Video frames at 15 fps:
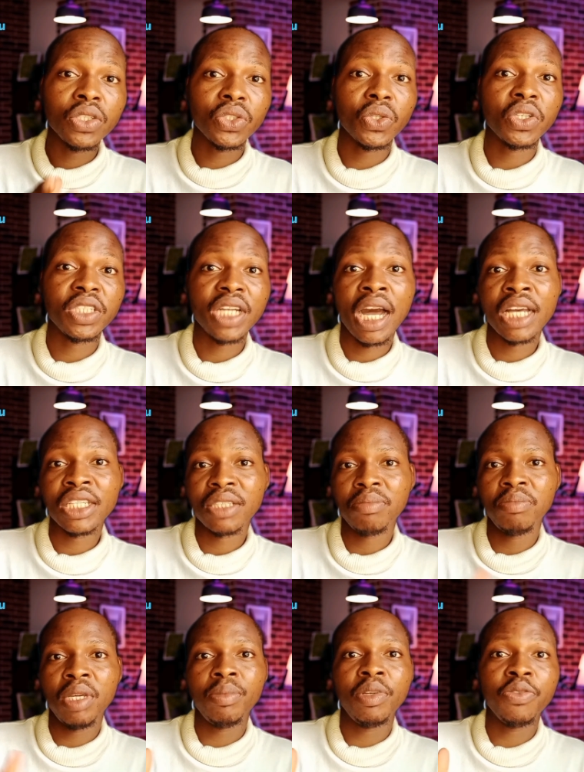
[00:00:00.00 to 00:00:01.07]
such as
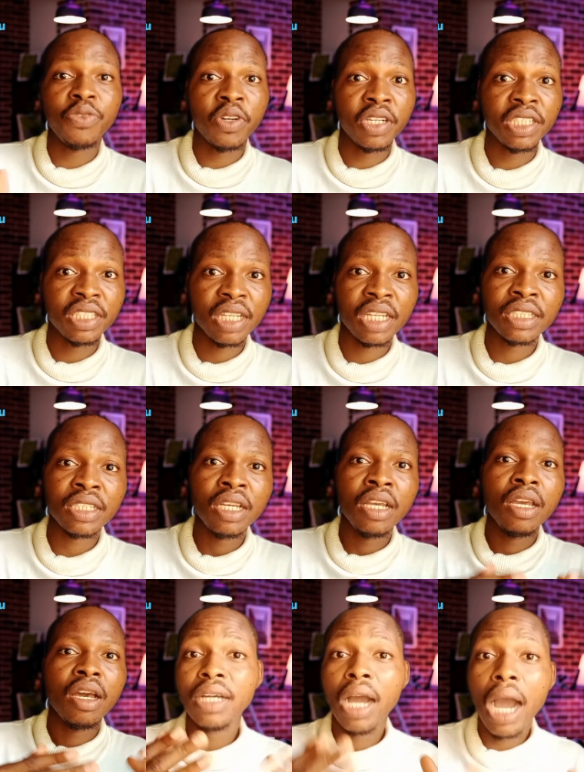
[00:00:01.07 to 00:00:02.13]
maybe for instance
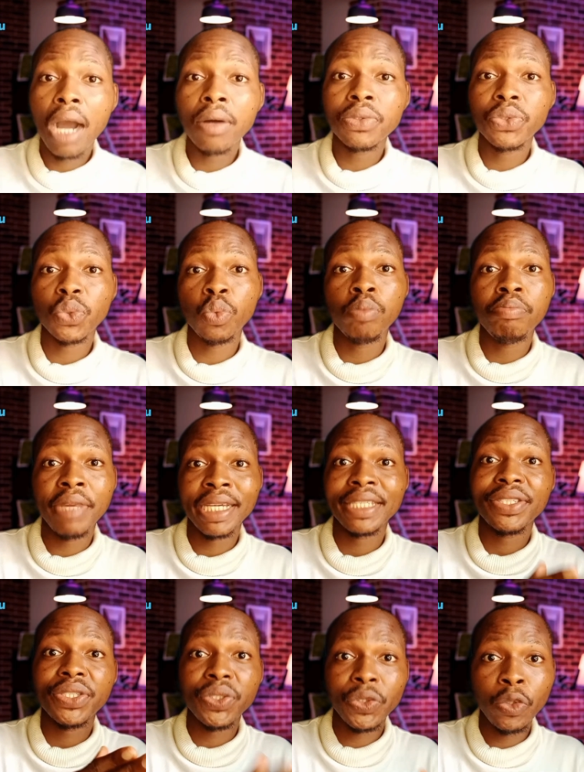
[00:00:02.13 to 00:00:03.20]
how to make
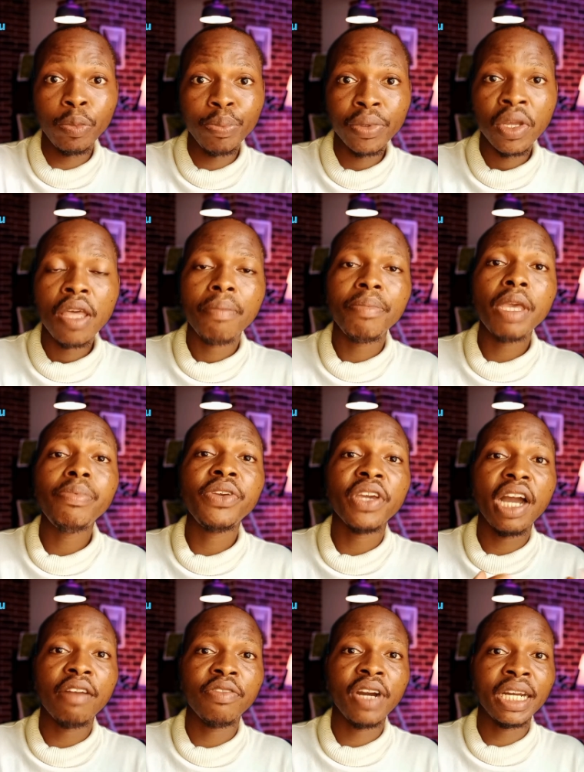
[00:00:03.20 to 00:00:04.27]
soap. Maybe you
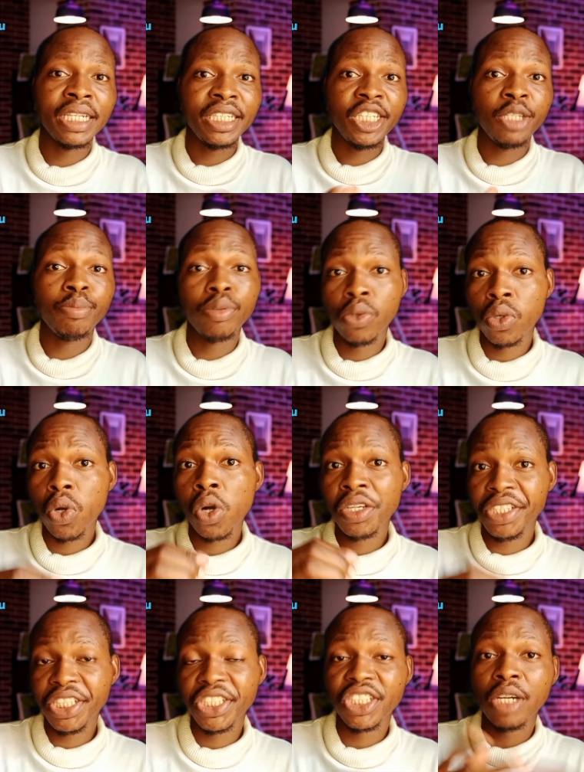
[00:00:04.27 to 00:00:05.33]
have an ebook or
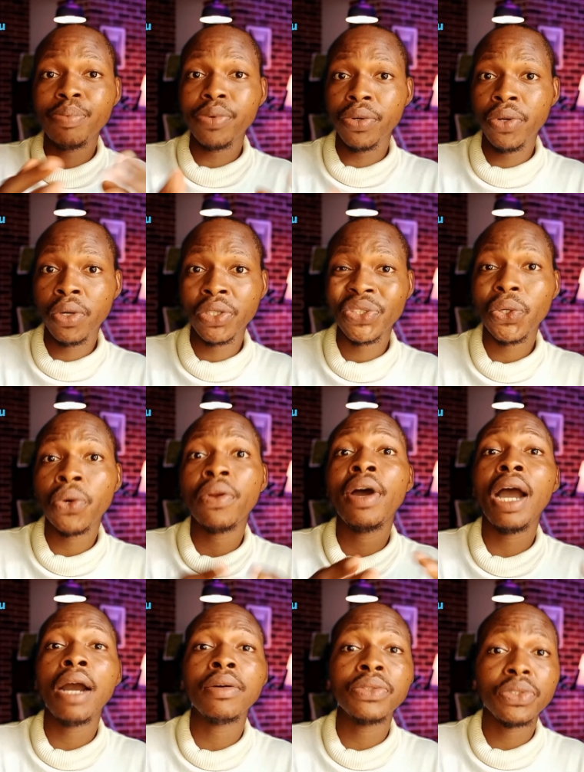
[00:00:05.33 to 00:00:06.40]
digital products on
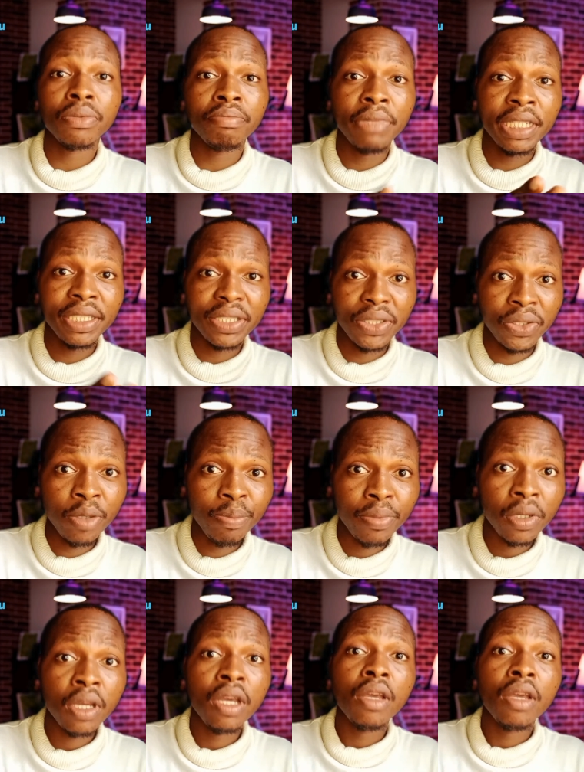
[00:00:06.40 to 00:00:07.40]
how to make soap.